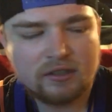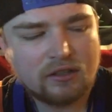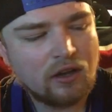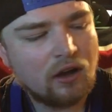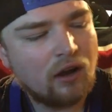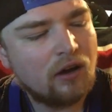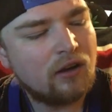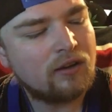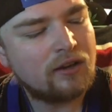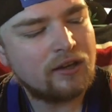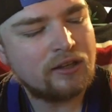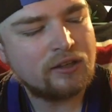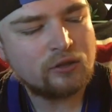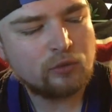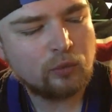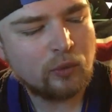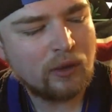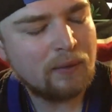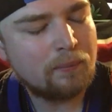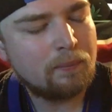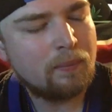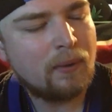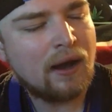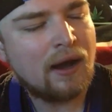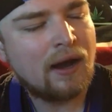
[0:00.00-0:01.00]
skunk and
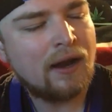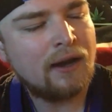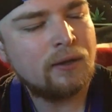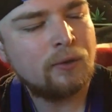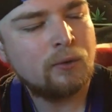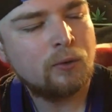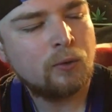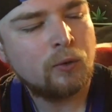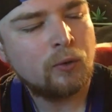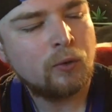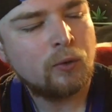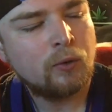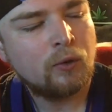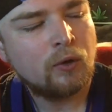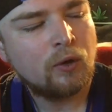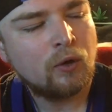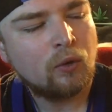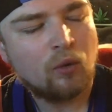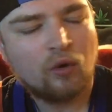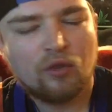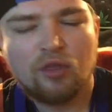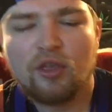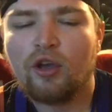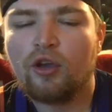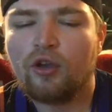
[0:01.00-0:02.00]
sweet pine
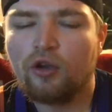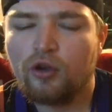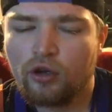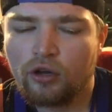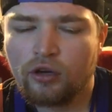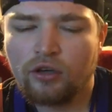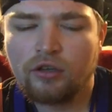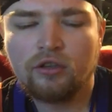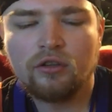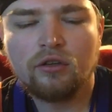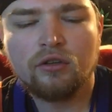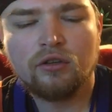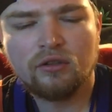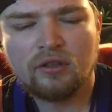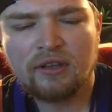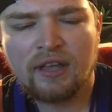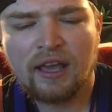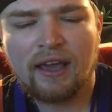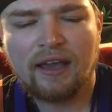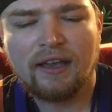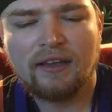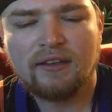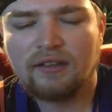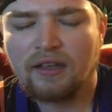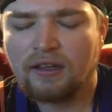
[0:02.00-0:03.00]
with a good
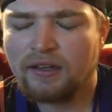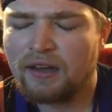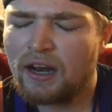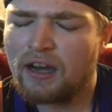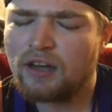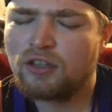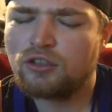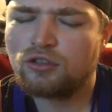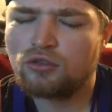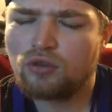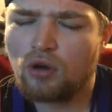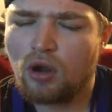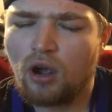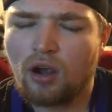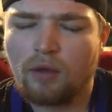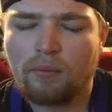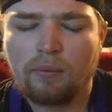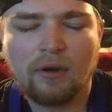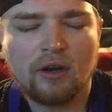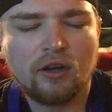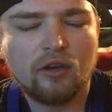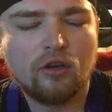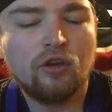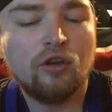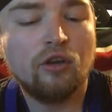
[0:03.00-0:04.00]
taste, not a strong,
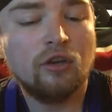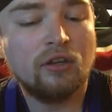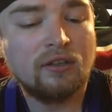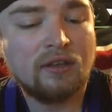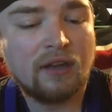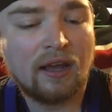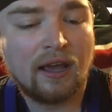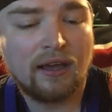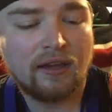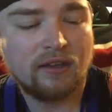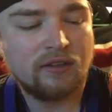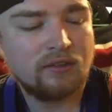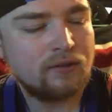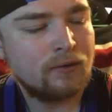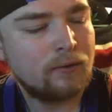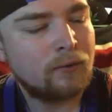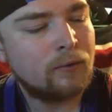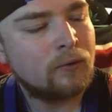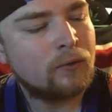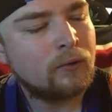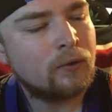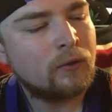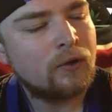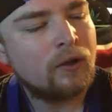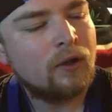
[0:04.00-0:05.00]
but a good taste
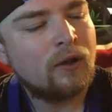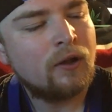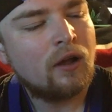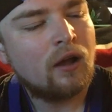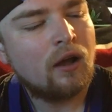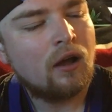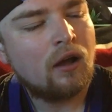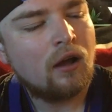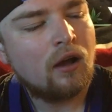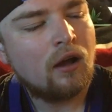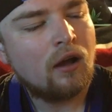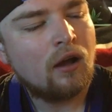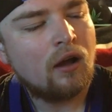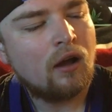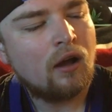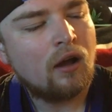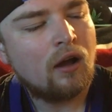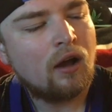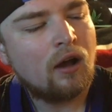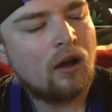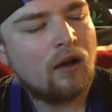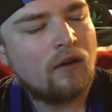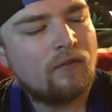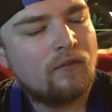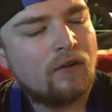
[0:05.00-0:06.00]

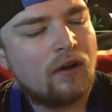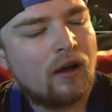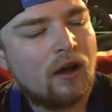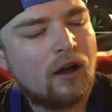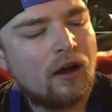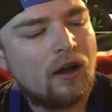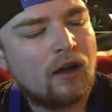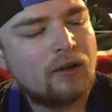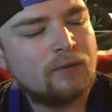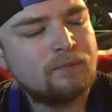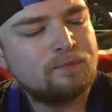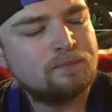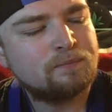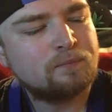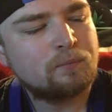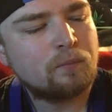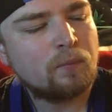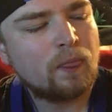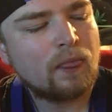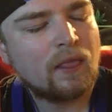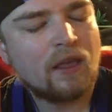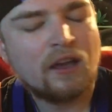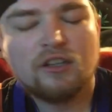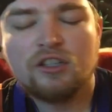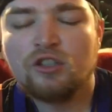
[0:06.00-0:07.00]
of
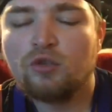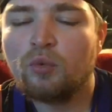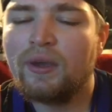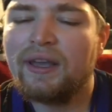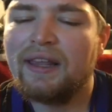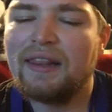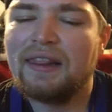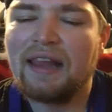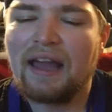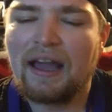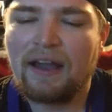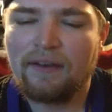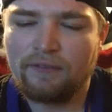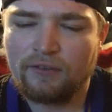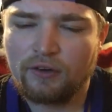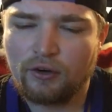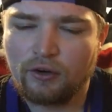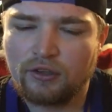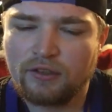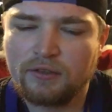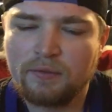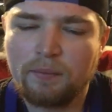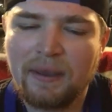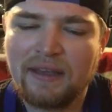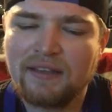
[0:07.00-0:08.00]
sweet
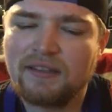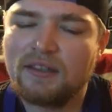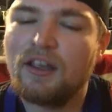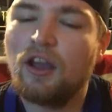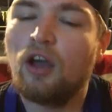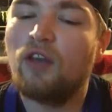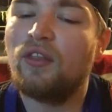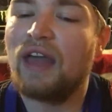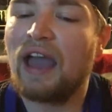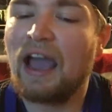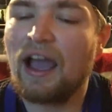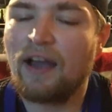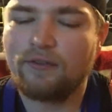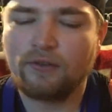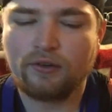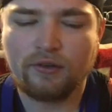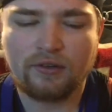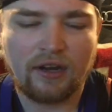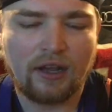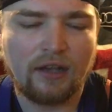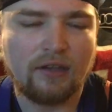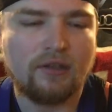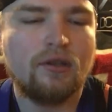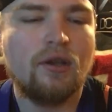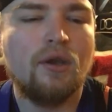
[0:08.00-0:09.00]
lavender. It's basically on the
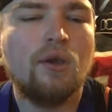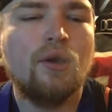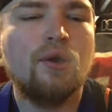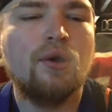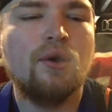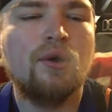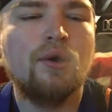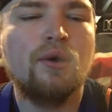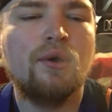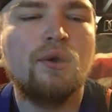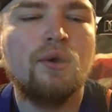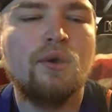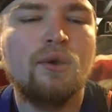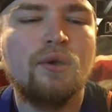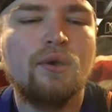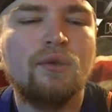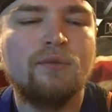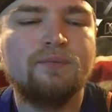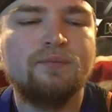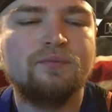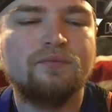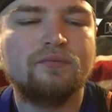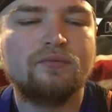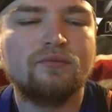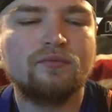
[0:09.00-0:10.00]
aftertaste.
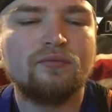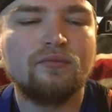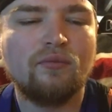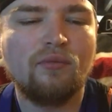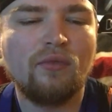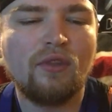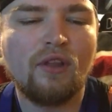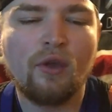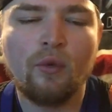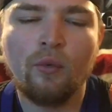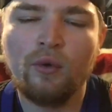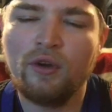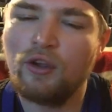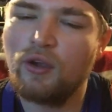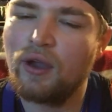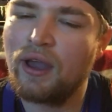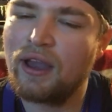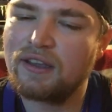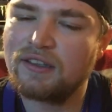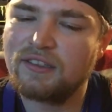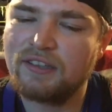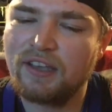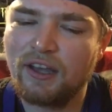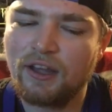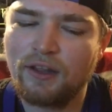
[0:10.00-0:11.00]
When you
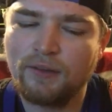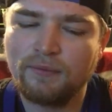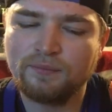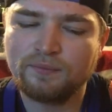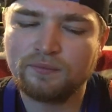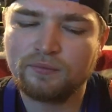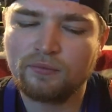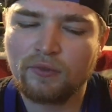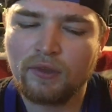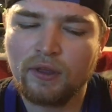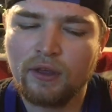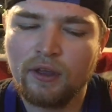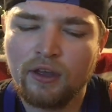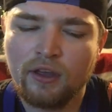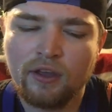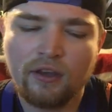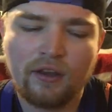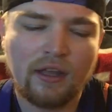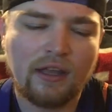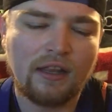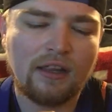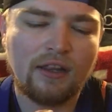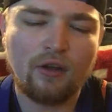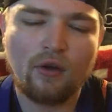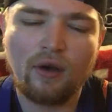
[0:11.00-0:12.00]
exhale,
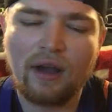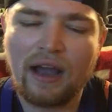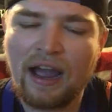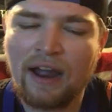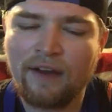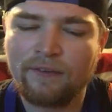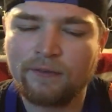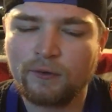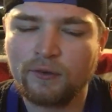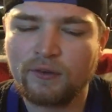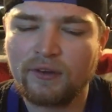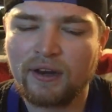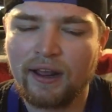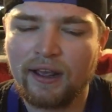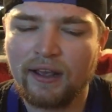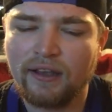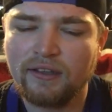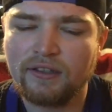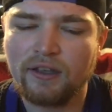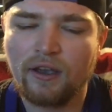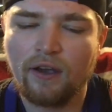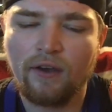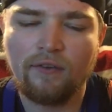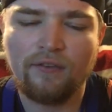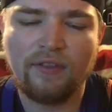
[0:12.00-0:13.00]
you get a little
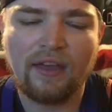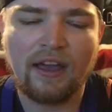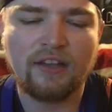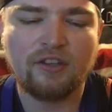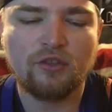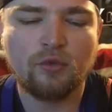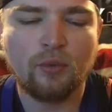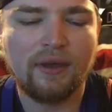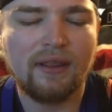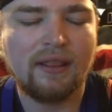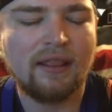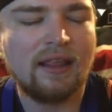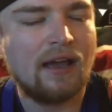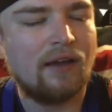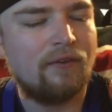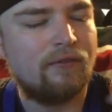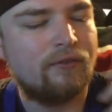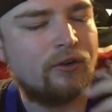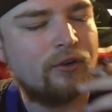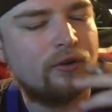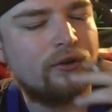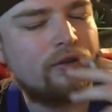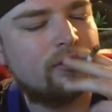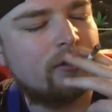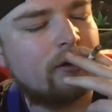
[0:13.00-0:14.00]
aftertaste of that sweet
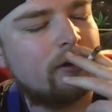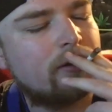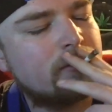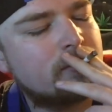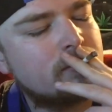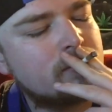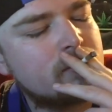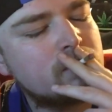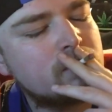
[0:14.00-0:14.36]
lavender in there.